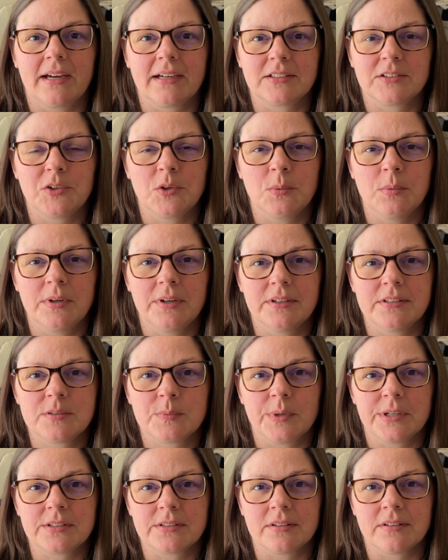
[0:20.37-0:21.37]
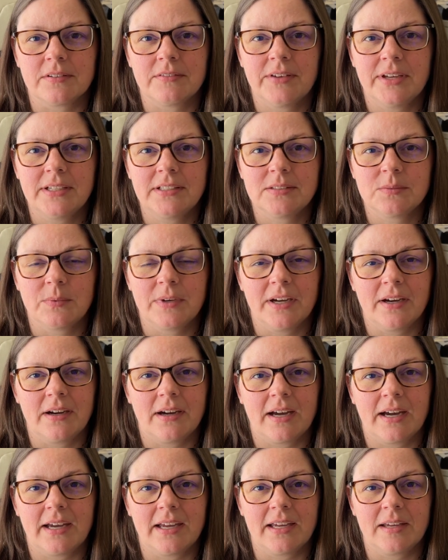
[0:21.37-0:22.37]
October special event where I